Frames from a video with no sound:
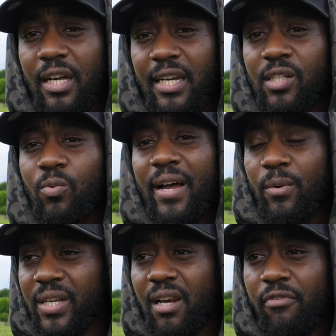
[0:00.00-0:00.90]
And that's why
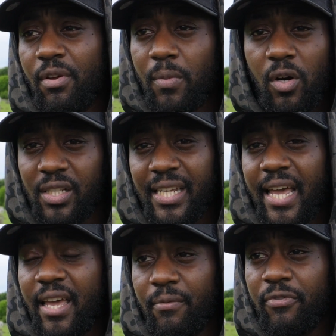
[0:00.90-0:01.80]
we love him, because they
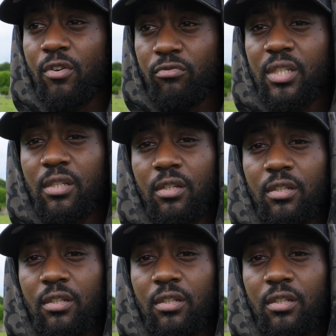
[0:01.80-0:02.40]
hate him for a reason.